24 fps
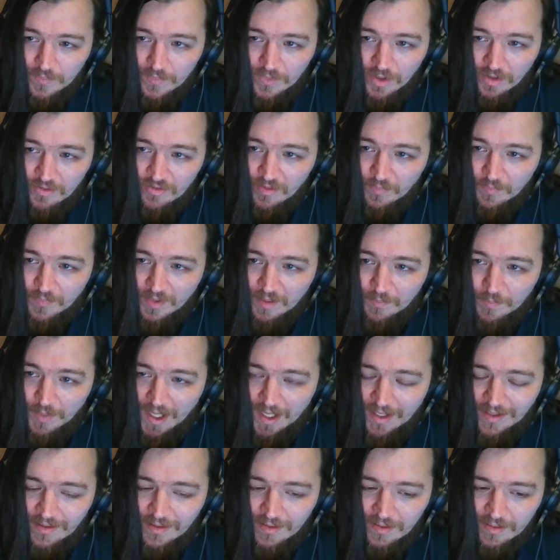done something
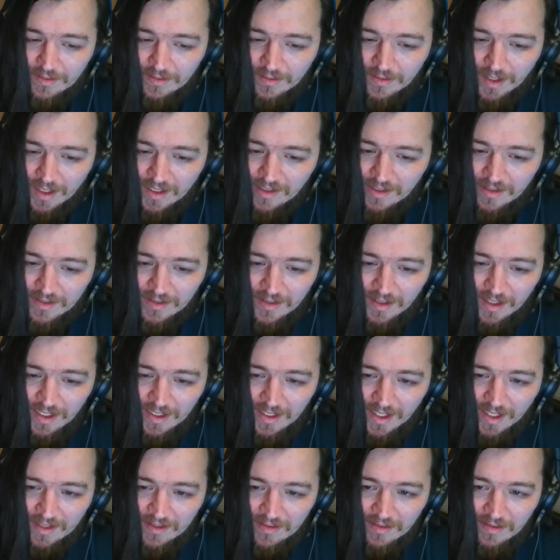bad, and he
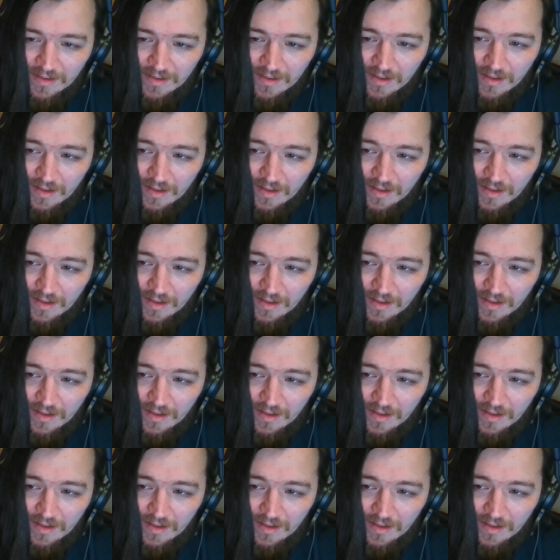did.